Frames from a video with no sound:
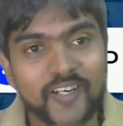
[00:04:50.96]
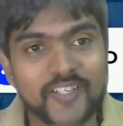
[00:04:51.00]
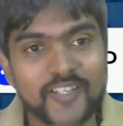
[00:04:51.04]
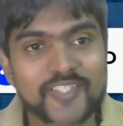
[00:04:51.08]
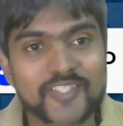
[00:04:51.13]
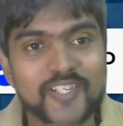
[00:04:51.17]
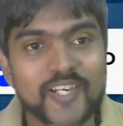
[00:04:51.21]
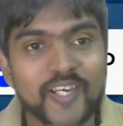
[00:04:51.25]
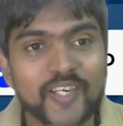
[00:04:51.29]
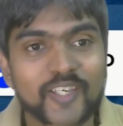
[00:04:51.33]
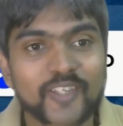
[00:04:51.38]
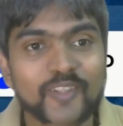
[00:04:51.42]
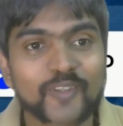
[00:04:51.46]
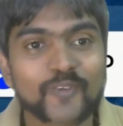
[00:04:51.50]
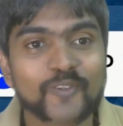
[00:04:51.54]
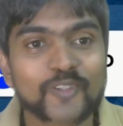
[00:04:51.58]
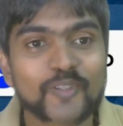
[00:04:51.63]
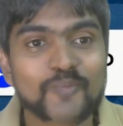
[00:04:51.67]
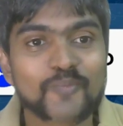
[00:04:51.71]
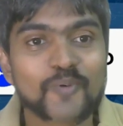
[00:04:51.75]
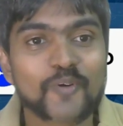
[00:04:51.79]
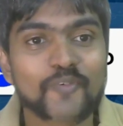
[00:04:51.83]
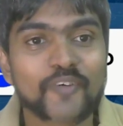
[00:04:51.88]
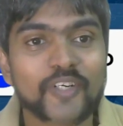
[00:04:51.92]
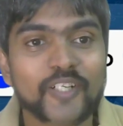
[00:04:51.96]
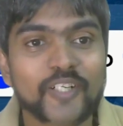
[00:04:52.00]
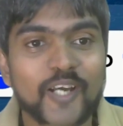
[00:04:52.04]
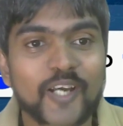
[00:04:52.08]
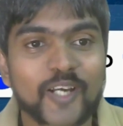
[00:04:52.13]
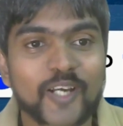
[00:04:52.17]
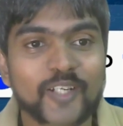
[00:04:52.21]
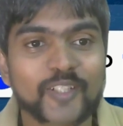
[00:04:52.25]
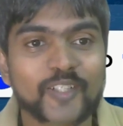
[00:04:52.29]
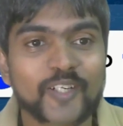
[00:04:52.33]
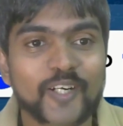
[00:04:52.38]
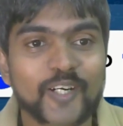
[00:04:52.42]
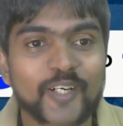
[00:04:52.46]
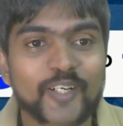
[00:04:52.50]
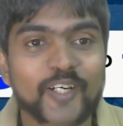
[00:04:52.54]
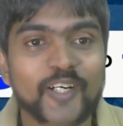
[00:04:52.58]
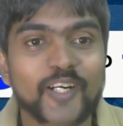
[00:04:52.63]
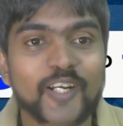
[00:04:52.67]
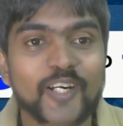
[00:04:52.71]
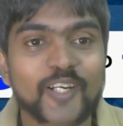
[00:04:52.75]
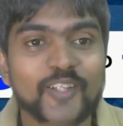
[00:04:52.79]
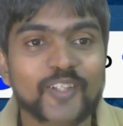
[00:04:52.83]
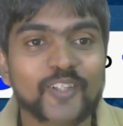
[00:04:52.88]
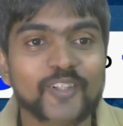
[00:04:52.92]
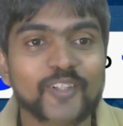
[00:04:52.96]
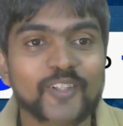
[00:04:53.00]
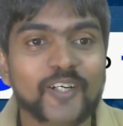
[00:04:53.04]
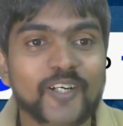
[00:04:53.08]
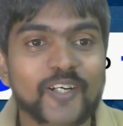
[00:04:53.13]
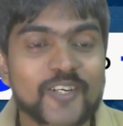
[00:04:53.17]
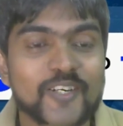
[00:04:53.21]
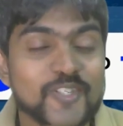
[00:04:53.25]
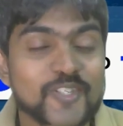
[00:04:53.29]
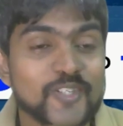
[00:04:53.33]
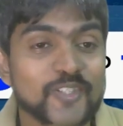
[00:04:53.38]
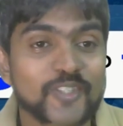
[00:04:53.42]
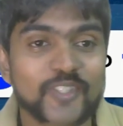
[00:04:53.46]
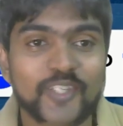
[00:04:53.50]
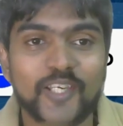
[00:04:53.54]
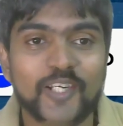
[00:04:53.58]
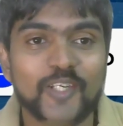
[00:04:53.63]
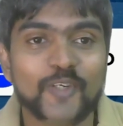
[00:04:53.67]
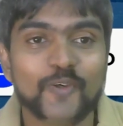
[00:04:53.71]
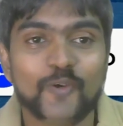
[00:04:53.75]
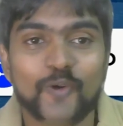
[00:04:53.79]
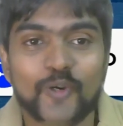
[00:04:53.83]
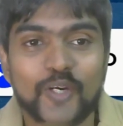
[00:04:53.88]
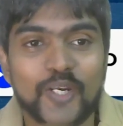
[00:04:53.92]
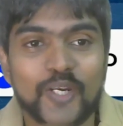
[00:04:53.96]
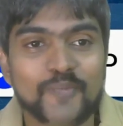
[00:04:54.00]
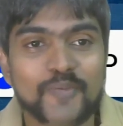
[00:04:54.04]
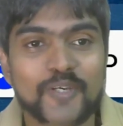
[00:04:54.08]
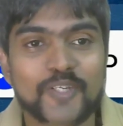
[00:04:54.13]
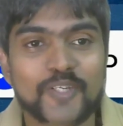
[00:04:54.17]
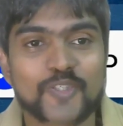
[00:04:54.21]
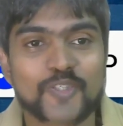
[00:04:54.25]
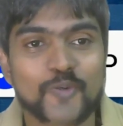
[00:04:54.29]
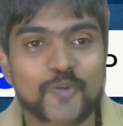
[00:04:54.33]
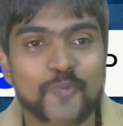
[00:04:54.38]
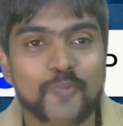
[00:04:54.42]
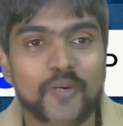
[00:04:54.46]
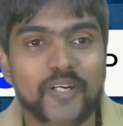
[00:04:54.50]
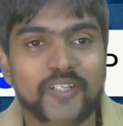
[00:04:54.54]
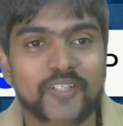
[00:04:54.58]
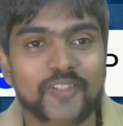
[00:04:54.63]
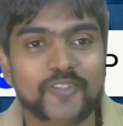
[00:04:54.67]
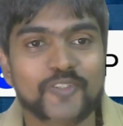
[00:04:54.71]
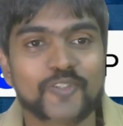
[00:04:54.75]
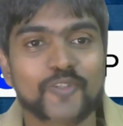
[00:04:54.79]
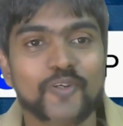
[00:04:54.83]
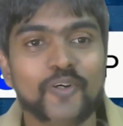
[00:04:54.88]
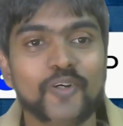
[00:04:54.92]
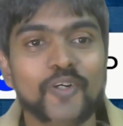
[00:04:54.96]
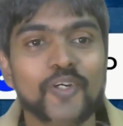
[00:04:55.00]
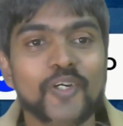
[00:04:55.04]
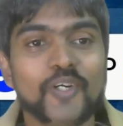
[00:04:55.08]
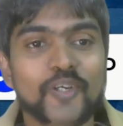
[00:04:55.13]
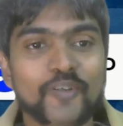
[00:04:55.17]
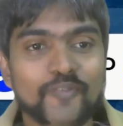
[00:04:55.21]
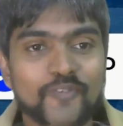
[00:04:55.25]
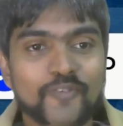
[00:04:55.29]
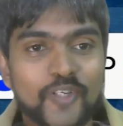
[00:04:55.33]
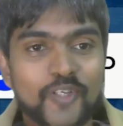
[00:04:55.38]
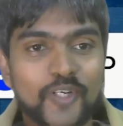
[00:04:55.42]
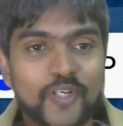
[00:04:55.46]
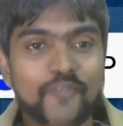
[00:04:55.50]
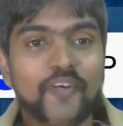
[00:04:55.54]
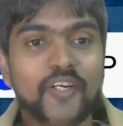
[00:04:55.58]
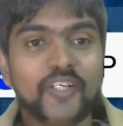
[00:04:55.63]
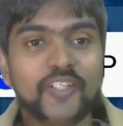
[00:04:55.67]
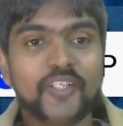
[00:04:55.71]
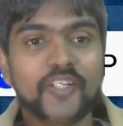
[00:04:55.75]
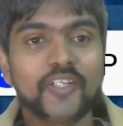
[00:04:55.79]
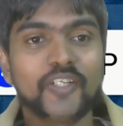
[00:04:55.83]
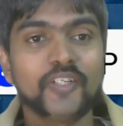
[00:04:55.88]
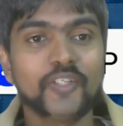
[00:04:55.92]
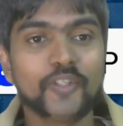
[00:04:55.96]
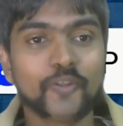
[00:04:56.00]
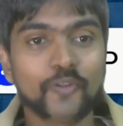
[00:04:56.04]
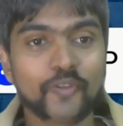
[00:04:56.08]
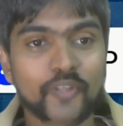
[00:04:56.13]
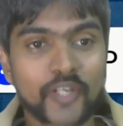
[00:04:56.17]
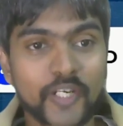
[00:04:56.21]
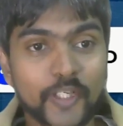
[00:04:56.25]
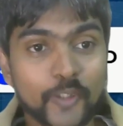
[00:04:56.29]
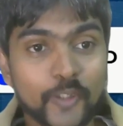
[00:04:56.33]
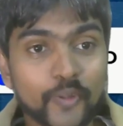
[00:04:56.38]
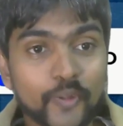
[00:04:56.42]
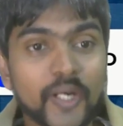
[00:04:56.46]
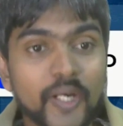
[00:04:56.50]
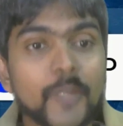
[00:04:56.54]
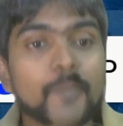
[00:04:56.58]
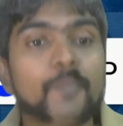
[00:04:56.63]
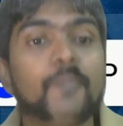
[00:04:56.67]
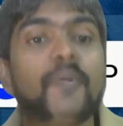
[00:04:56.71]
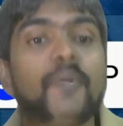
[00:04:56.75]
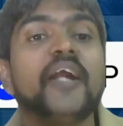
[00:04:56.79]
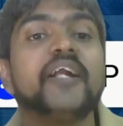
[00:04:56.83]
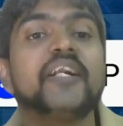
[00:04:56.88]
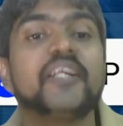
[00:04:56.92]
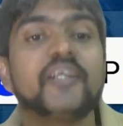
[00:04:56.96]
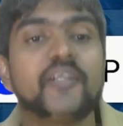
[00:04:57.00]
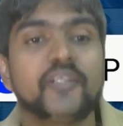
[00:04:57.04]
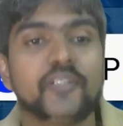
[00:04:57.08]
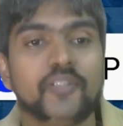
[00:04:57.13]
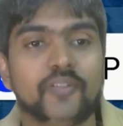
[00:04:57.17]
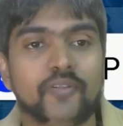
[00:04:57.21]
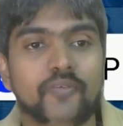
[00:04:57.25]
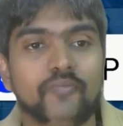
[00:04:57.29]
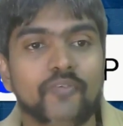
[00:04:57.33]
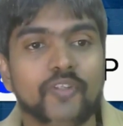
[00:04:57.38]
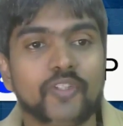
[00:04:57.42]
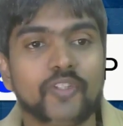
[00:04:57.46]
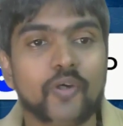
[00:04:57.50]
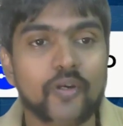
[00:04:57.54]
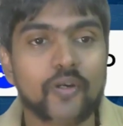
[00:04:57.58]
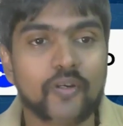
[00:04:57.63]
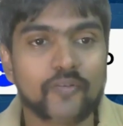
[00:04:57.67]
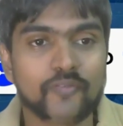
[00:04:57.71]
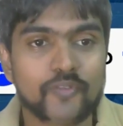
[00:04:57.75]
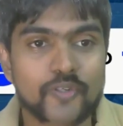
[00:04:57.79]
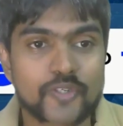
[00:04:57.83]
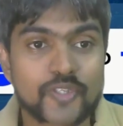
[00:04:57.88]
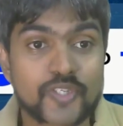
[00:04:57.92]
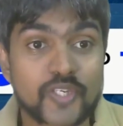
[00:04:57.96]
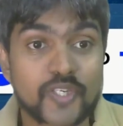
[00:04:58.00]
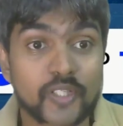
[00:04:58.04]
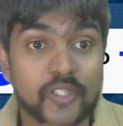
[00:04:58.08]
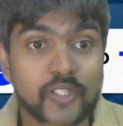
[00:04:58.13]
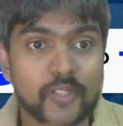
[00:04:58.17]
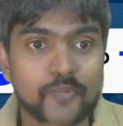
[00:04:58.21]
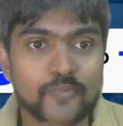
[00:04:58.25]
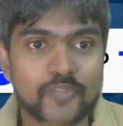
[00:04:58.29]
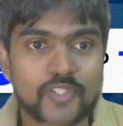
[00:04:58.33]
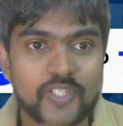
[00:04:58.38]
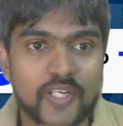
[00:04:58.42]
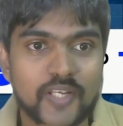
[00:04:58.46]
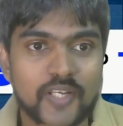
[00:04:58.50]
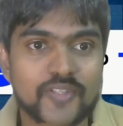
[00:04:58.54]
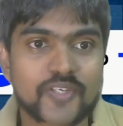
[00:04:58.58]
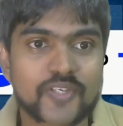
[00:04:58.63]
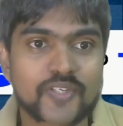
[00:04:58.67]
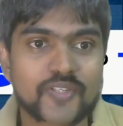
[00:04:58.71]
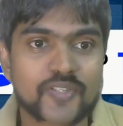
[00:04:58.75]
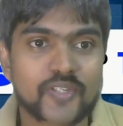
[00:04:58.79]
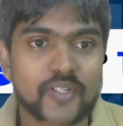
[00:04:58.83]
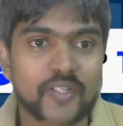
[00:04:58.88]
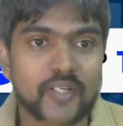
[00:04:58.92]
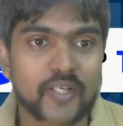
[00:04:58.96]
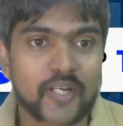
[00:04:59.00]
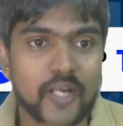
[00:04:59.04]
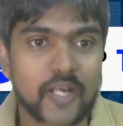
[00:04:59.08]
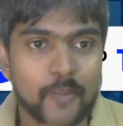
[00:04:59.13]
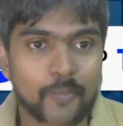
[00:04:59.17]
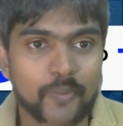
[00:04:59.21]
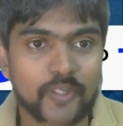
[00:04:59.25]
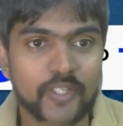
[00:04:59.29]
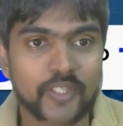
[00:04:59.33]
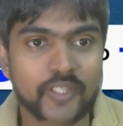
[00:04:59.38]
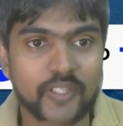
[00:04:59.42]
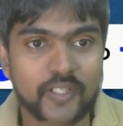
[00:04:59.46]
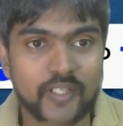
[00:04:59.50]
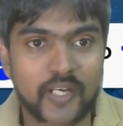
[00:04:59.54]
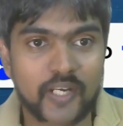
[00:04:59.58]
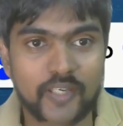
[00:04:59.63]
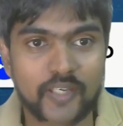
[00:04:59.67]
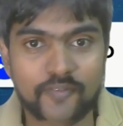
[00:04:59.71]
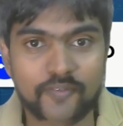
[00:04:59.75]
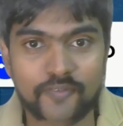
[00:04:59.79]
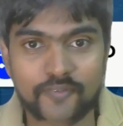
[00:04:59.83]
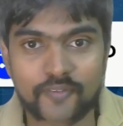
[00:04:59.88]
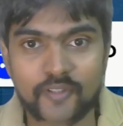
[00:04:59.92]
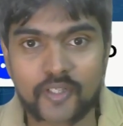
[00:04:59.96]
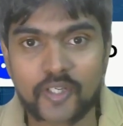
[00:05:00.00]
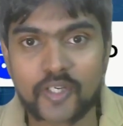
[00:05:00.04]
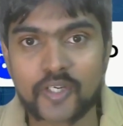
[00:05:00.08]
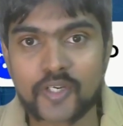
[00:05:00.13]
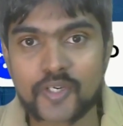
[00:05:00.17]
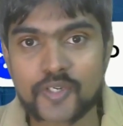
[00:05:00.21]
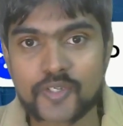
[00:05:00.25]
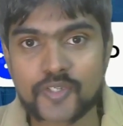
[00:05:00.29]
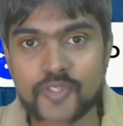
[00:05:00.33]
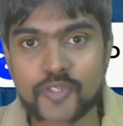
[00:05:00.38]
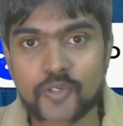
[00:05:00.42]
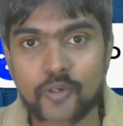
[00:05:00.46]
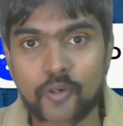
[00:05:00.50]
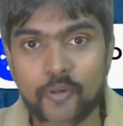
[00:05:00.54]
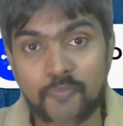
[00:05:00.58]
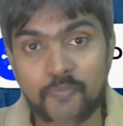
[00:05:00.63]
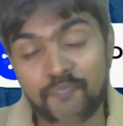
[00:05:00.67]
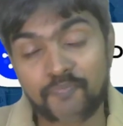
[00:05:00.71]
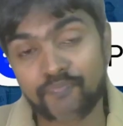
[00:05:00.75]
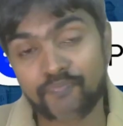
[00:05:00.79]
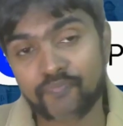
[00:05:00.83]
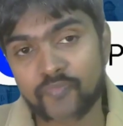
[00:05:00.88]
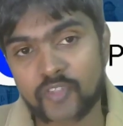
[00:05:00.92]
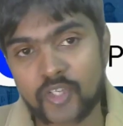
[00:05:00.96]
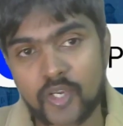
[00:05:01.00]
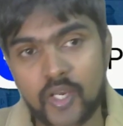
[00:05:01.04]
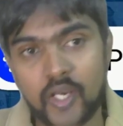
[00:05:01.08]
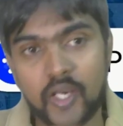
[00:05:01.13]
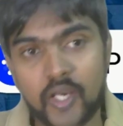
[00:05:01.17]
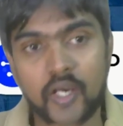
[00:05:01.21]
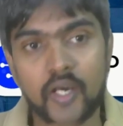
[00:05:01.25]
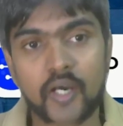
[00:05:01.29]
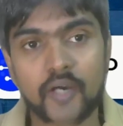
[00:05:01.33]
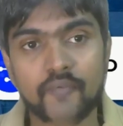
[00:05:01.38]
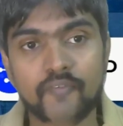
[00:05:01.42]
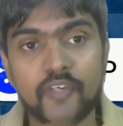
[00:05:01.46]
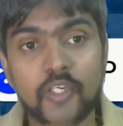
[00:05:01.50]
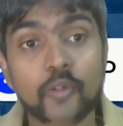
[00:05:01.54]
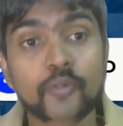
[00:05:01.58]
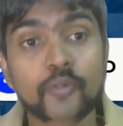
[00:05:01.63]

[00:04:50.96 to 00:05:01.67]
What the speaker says: is like, the movie Dark Knight, right? Anything that doesn't kill you only makes you better. So if you're a victor, you try to get better with all of those circumstances that are happening in life. So We